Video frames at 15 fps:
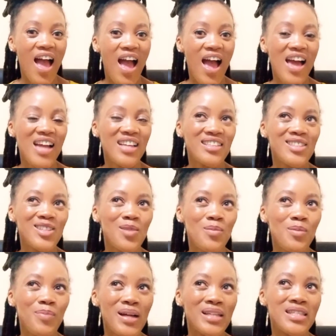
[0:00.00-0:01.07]
And it's
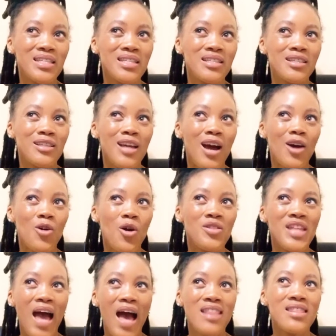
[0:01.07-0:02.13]
almost, but
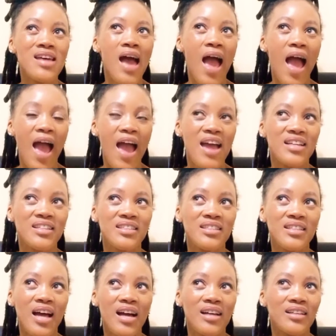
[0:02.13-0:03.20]
on the other
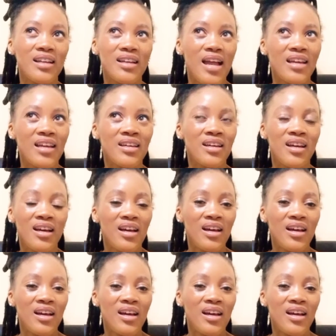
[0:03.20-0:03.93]
hand, like